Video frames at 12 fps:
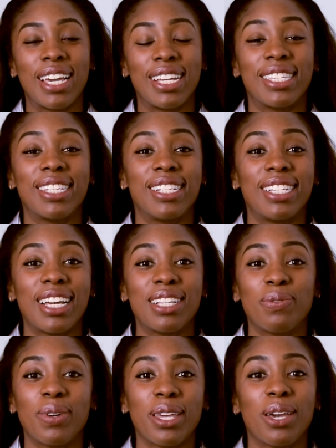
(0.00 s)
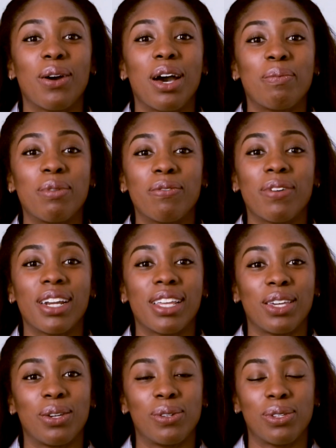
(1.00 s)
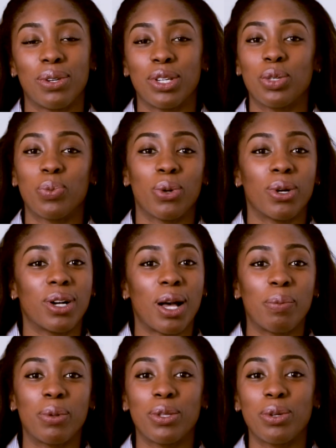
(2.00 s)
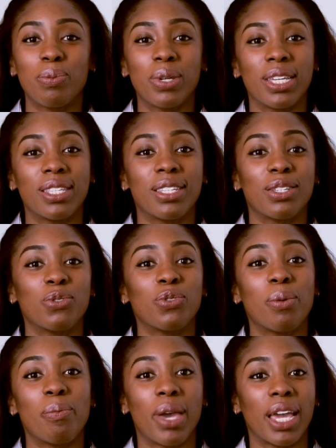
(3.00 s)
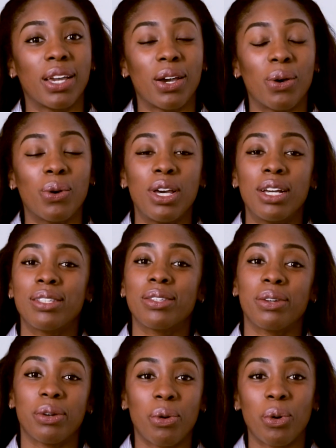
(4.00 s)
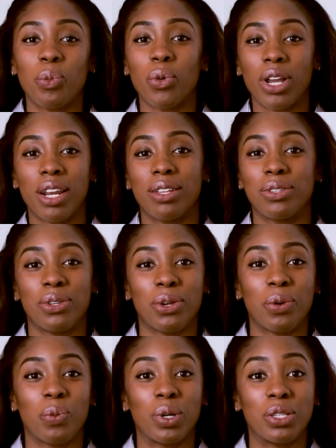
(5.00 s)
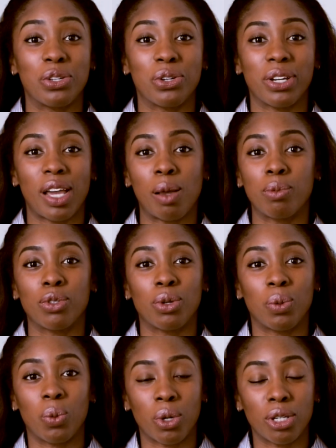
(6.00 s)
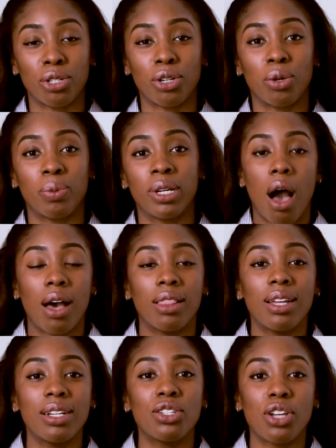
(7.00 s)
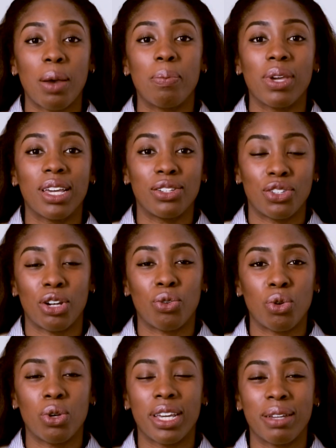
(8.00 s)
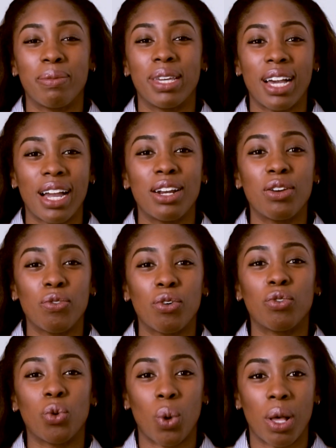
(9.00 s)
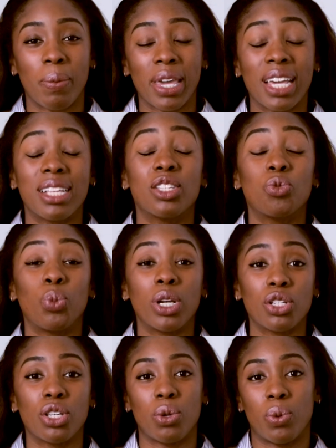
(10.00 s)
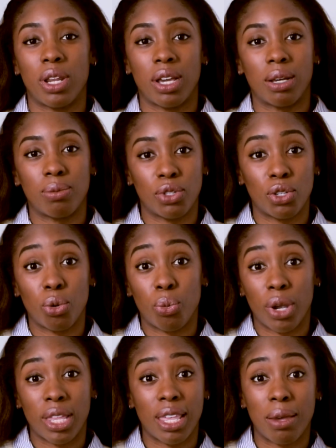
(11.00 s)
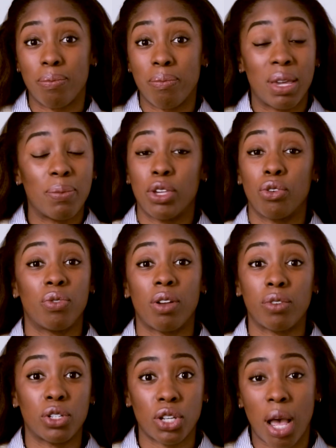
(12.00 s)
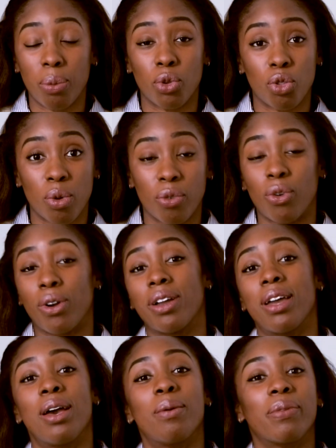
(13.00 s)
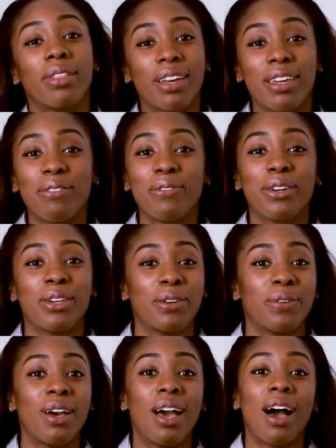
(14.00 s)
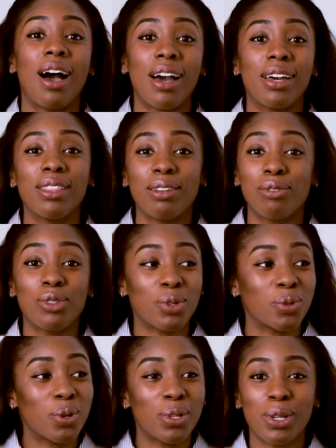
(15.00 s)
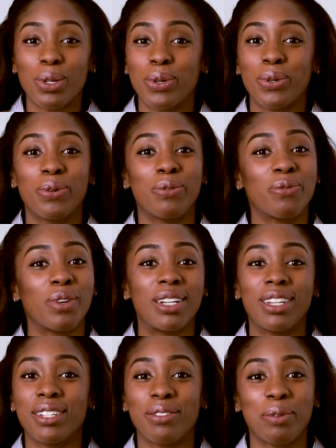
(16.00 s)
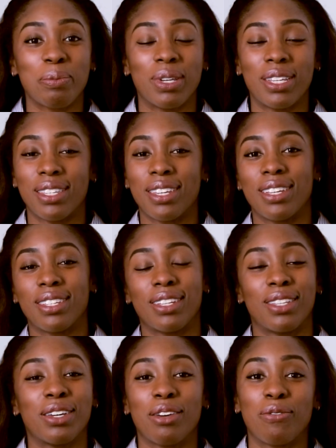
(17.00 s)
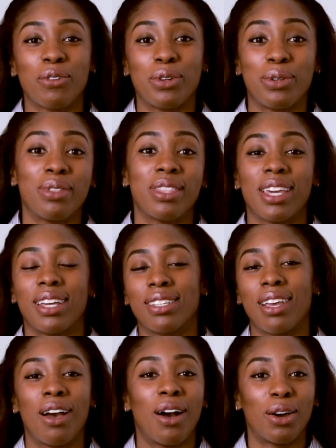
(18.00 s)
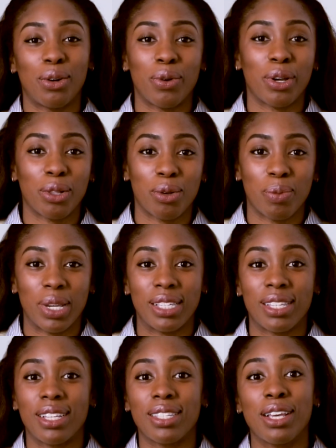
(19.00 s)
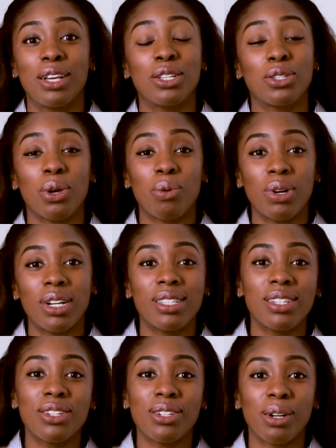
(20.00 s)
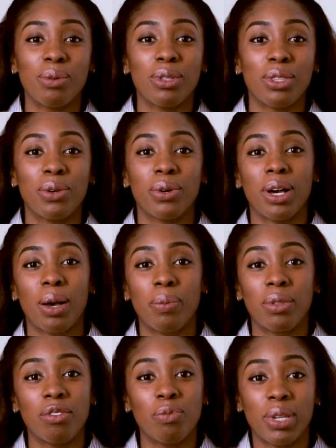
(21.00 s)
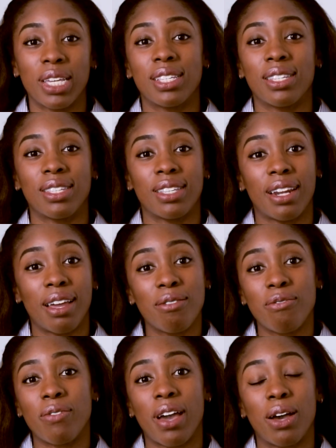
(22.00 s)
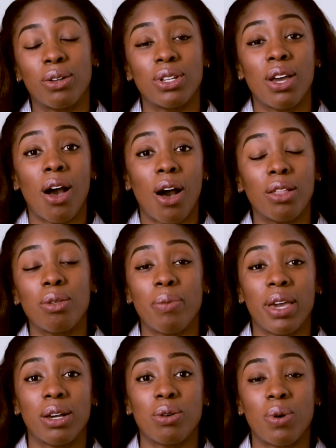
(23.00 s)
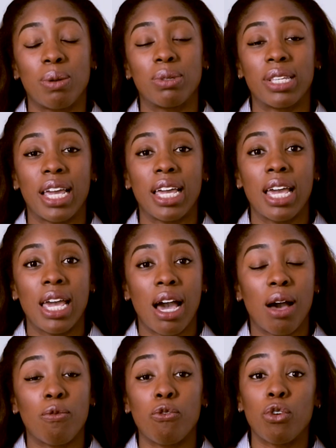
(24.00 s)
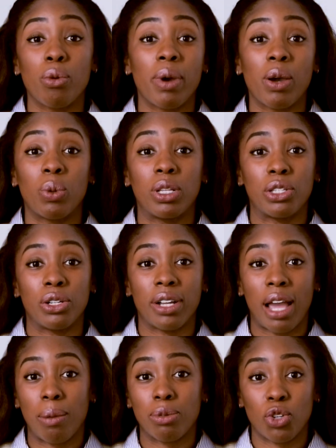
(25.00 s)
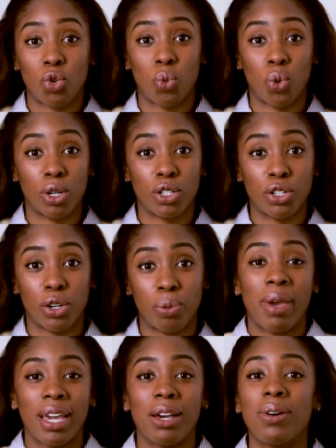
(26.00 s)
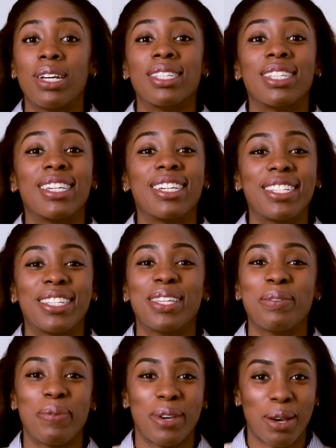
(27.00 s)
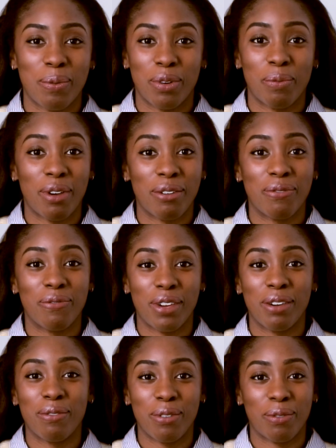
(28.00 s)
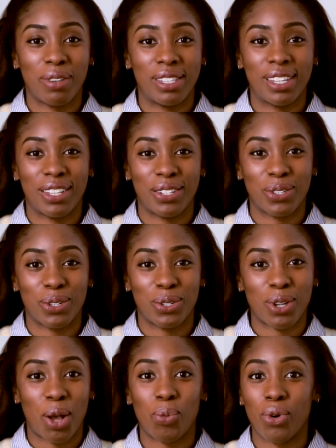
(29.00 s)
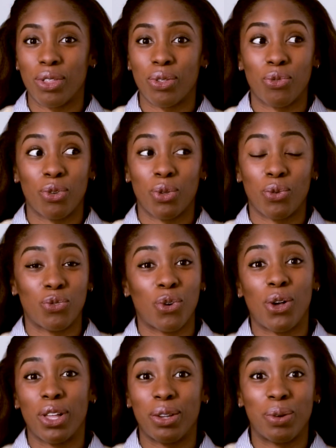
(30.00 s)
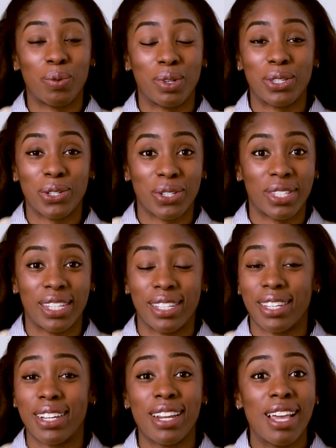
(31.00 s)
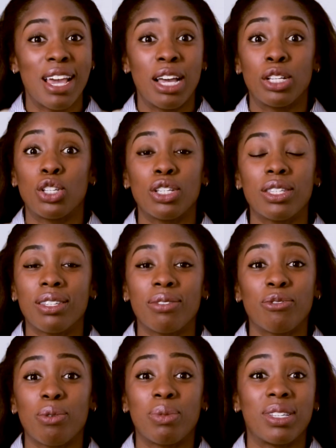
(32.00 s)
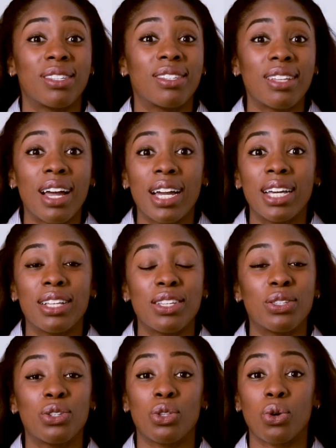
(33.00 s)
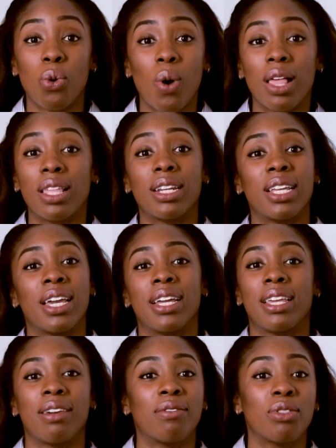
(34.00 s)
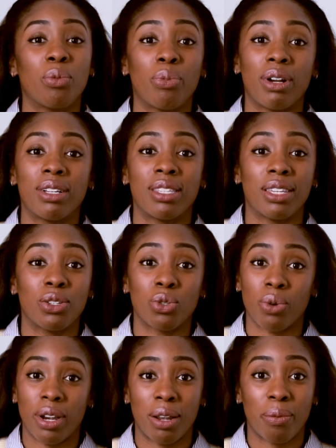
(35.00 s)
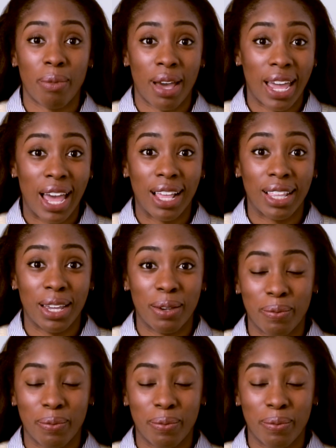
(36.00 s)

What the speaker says: In today's video, I'm inviting you to explore a couple new pieces from Mango to incorporate into your winter capsule wardrobe. Online shopping in general can be kind of overwhelming, especially when it comes to a brand that maybe you've never shopped with before. But lucky for you, I love scrolling through and finding different pieces and looking for new things on a regular basis. So I wanted to share with you a couple of pieces that I found on the Mango website for my winter capsule wardrobe. Mango has easily become one of my favorite retailers to shop with for the fall and the winter season. Just from the styles to the quality, and even the pricing is right up my alley.